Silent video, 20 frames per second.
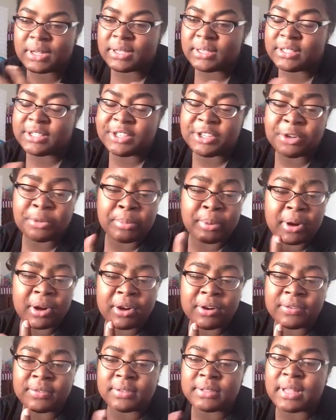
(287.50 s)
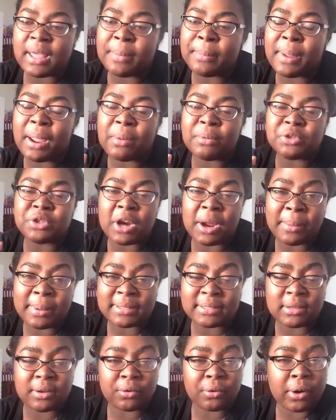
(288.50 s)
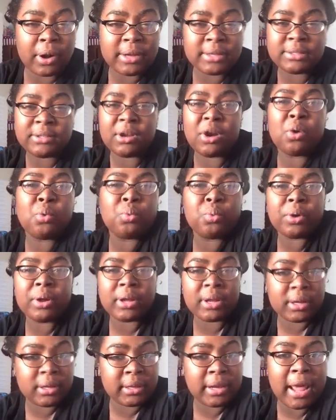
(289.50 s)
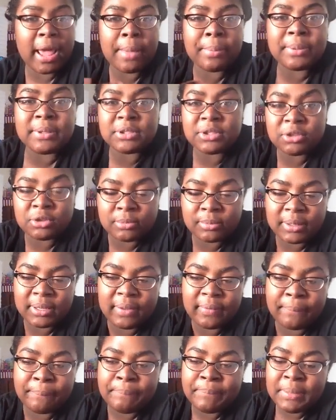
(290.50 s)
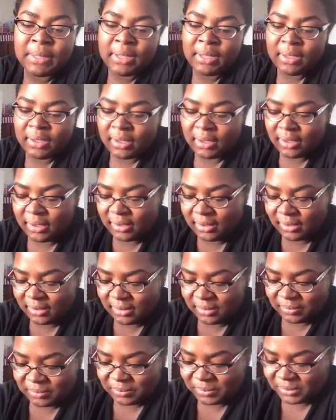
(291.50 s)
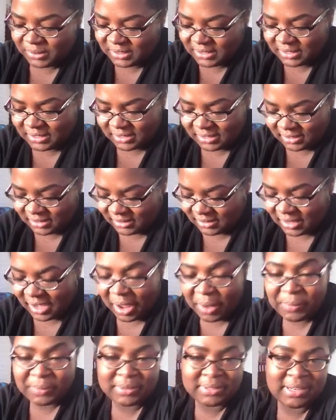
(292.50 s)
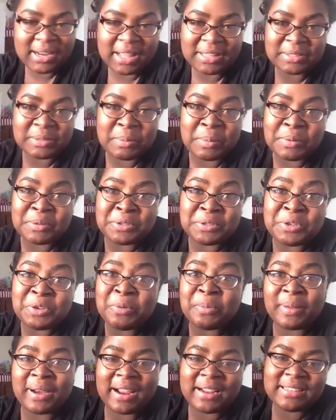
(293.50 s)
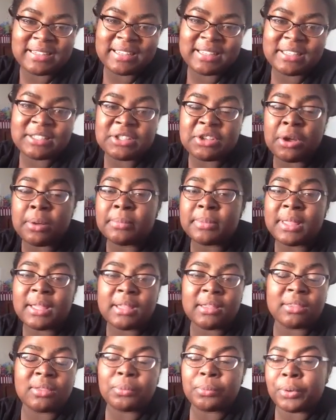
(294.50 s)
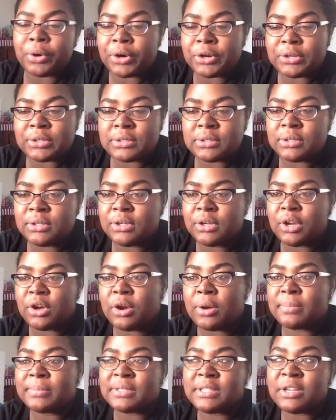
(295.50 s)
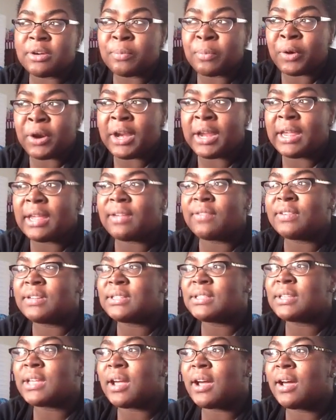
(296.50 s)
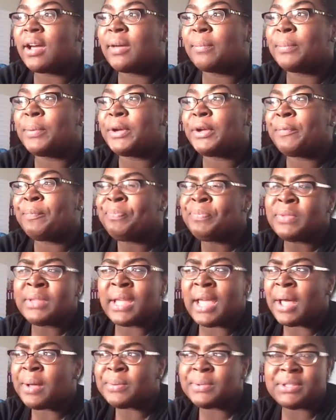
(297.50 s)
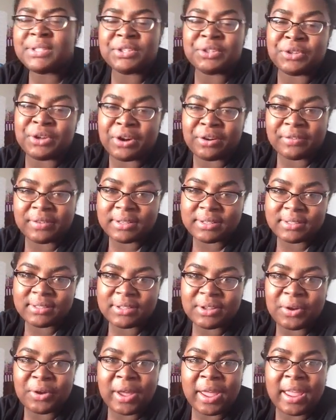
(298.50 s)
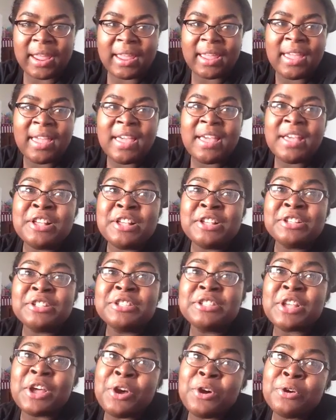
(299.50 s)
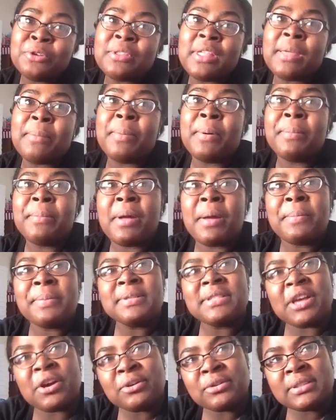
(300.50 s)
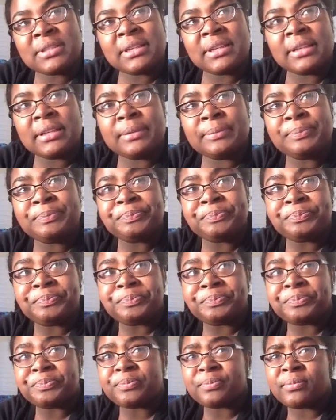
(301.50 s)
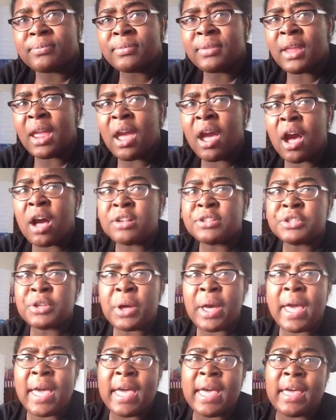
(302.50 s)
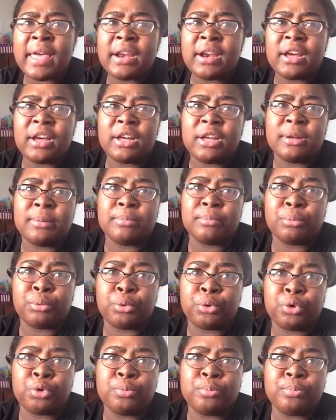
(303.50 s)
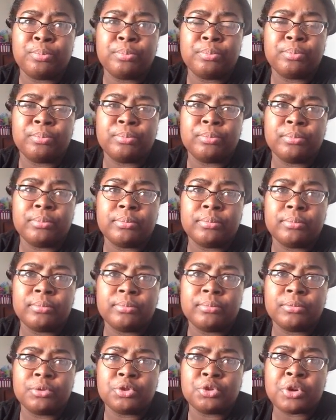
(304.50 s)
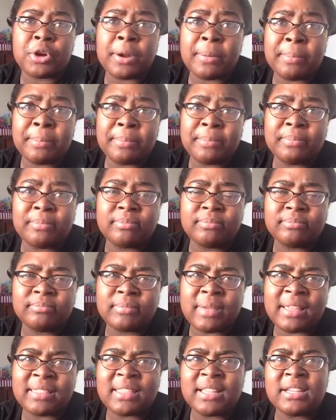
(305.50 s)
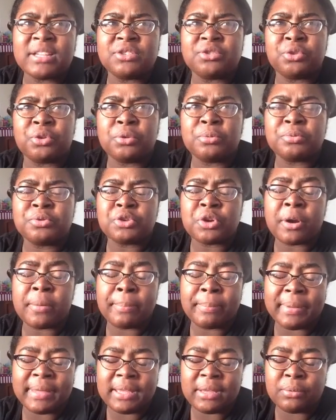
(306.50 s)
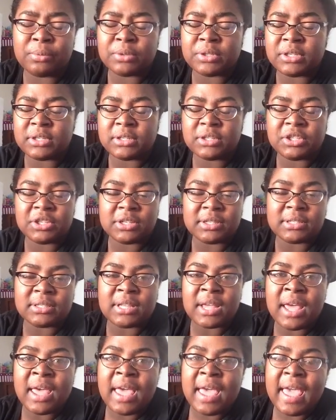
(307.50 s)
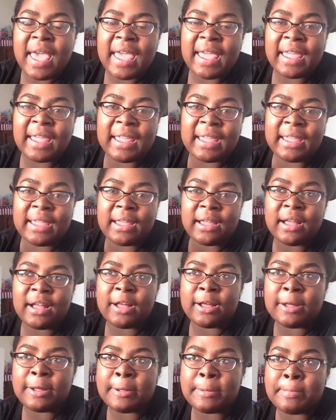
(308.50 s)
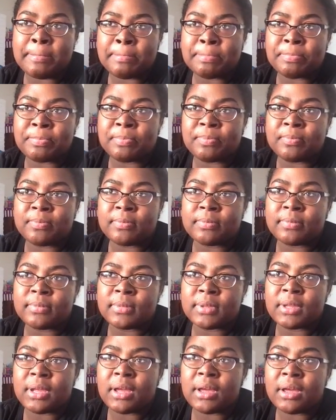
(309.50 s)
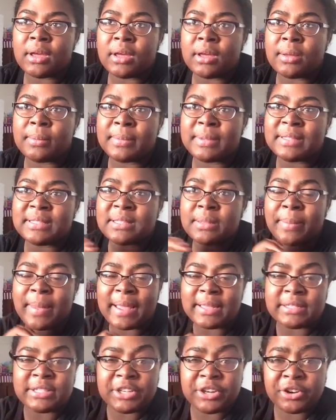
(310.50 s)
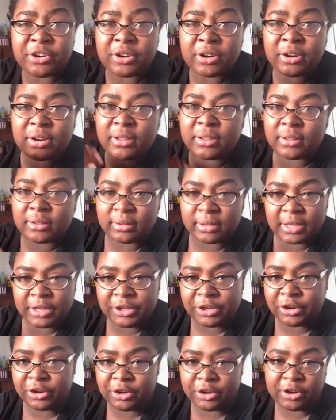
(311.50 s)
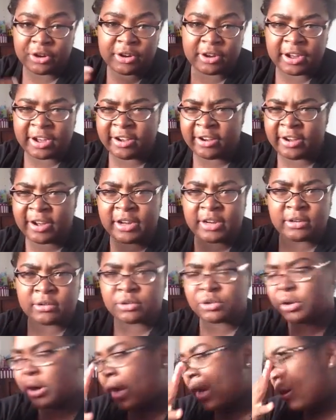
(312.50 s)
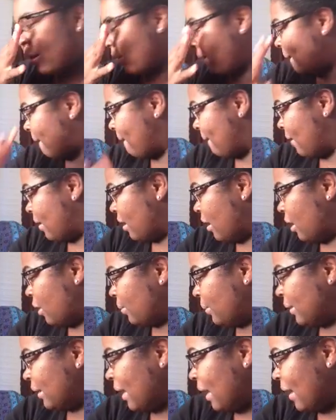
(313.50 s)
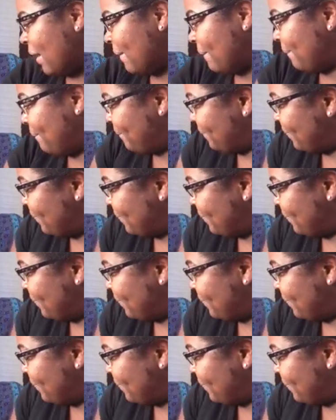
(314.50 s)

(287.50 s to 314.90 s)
stillbirths. I would drive myself crazy on what could happen to me. which I was not supposed to do, but I did. So I'm thinking the worst. You know, I'm still praying, giving it to God, but I was still nervous, okay? So they put me on Pitocin. Also had group strep, I think it's group strep B, which is just a, it's a bacteria in your urinary tract or whatnot.